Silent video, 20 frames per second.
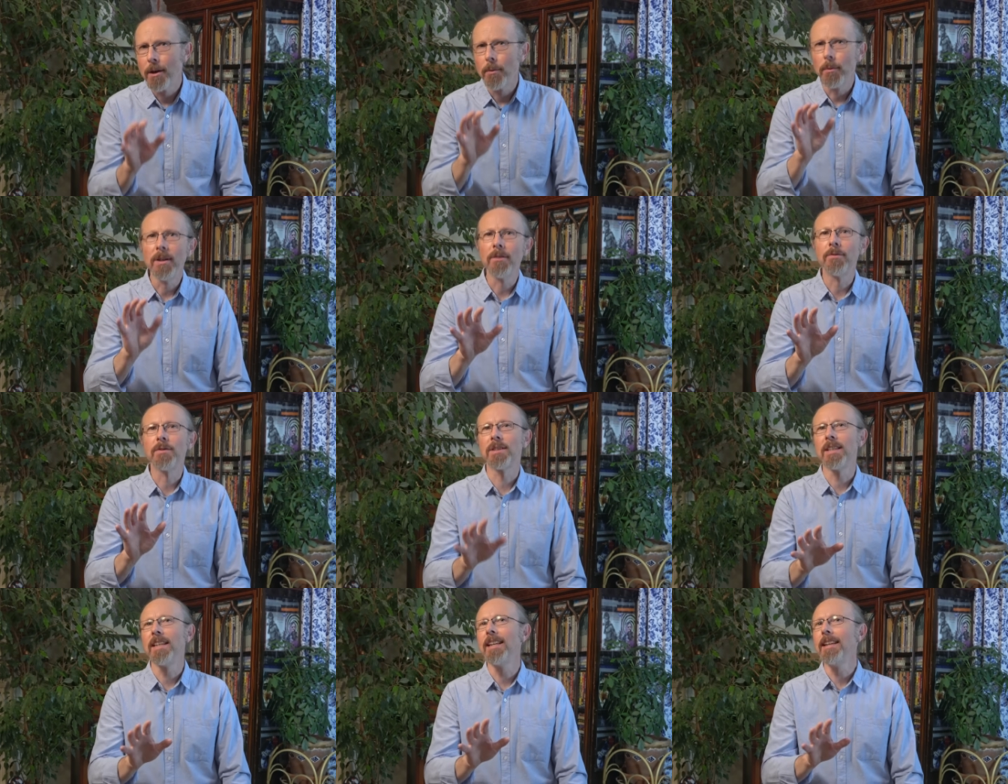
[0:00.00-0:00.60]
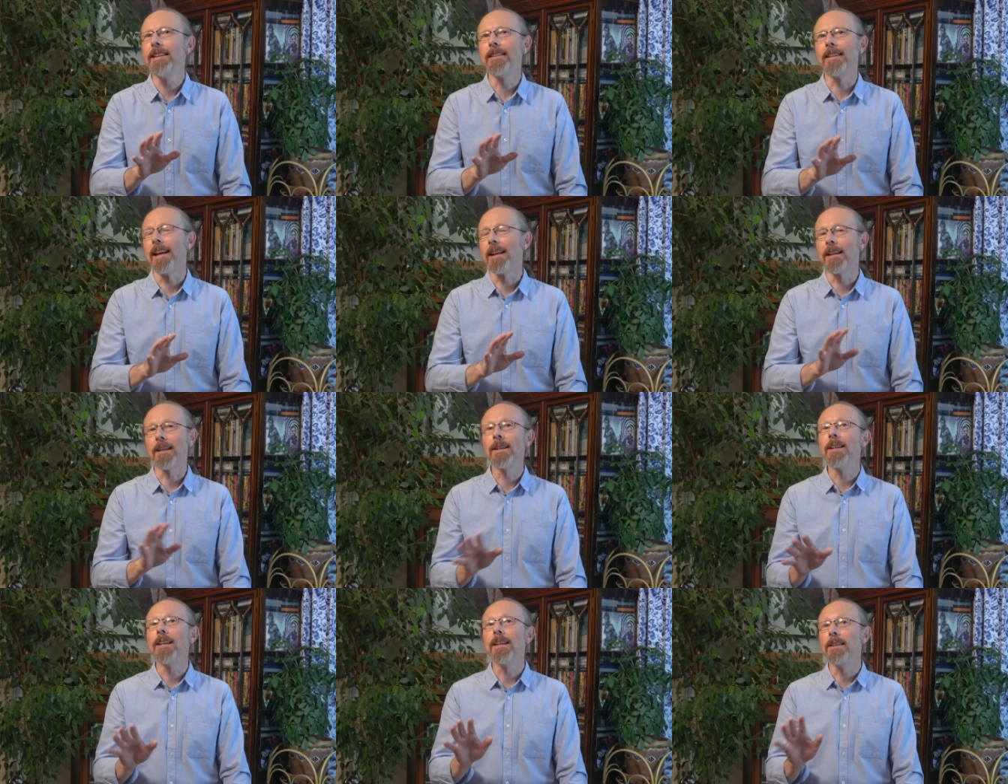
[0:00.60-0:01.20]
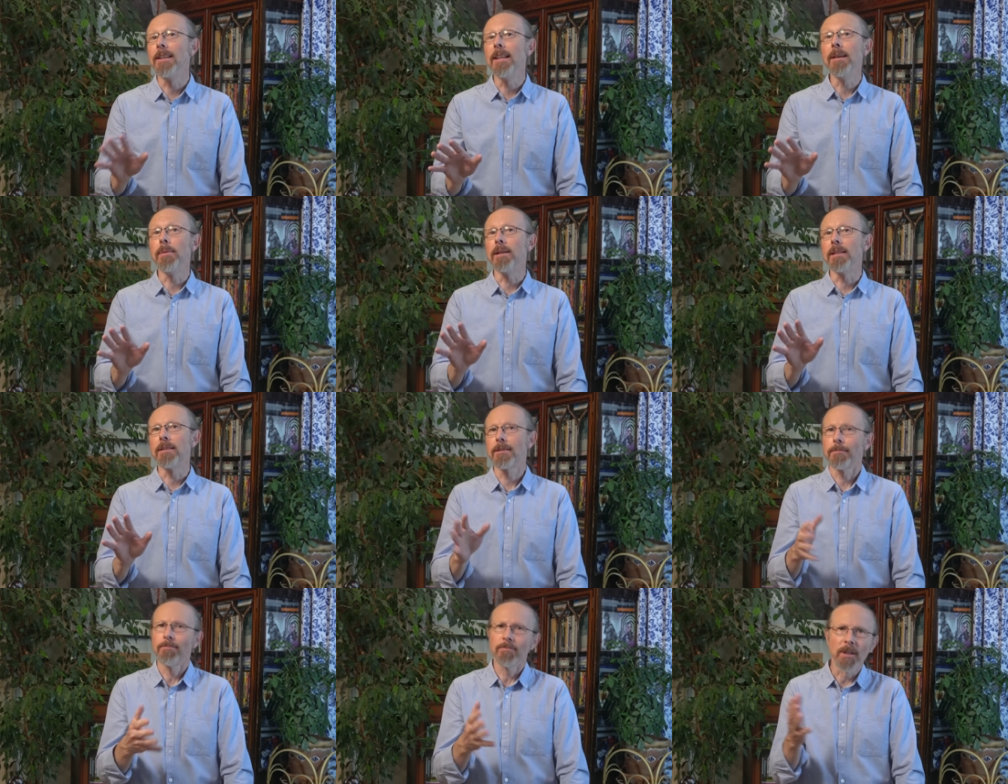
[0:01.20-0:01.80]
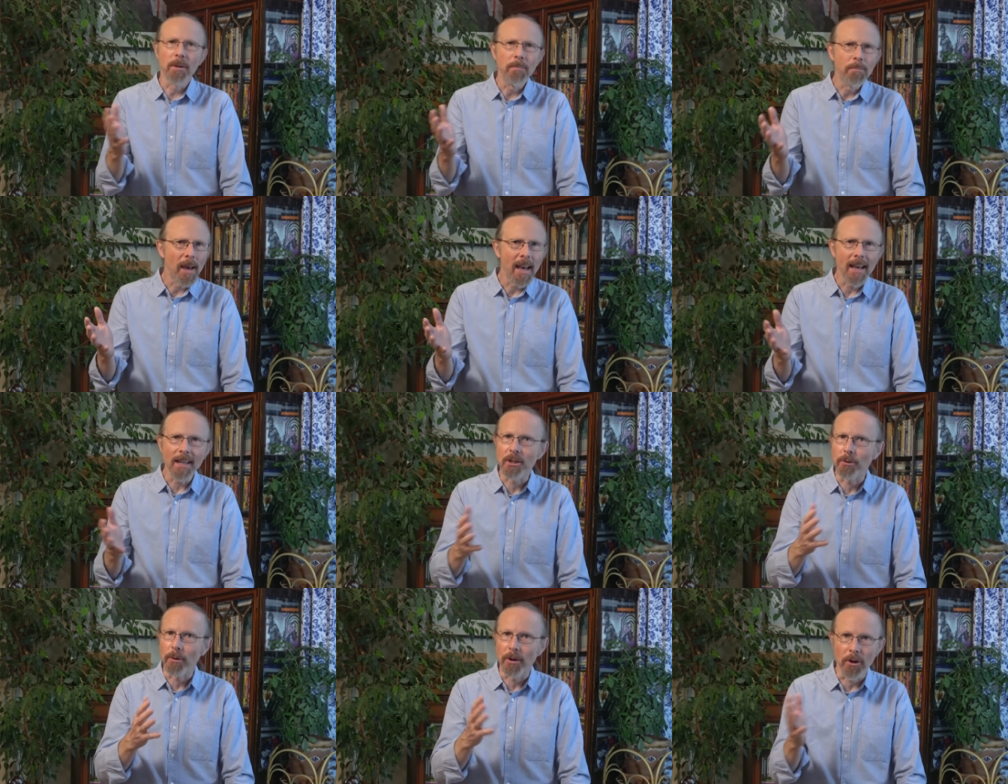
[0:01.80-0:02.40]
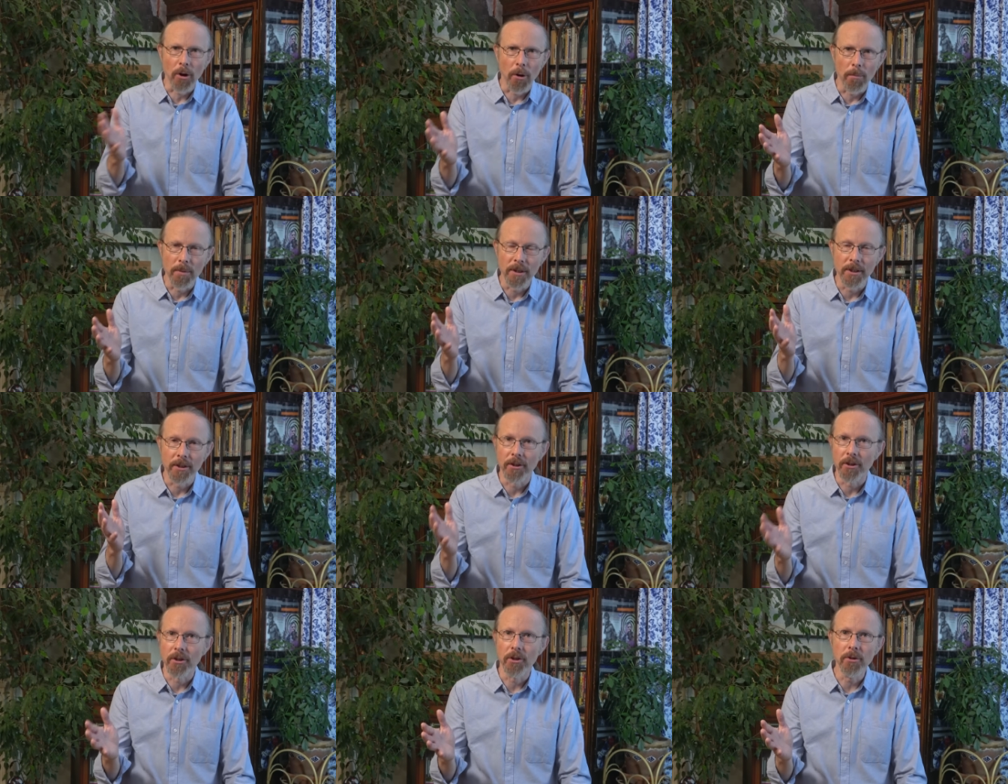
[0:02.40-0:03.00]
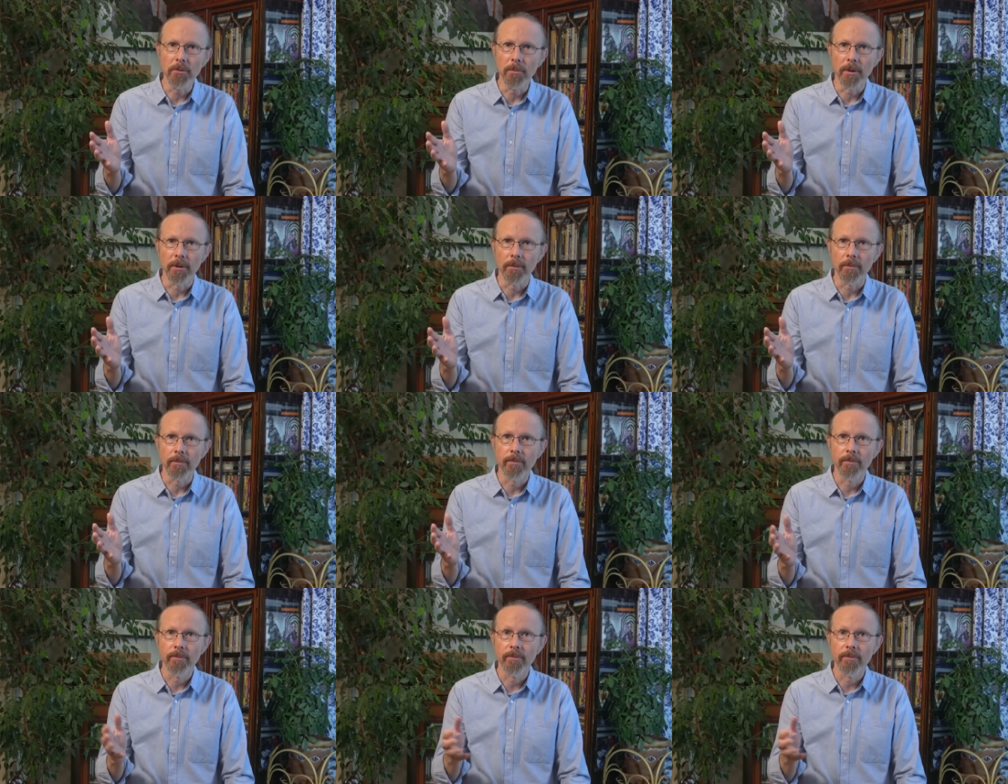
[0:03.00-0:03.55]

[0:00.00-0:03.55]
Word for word: will have seen their clear limits compared to a competent human.